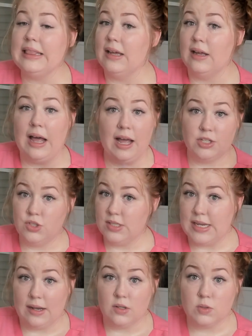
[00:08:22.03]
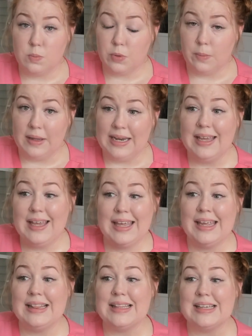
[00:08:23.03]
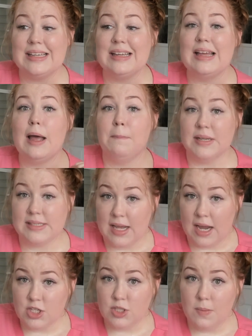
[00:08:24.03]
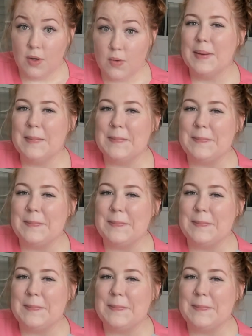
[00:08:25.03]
the 100 cycles per minute in the massage mode,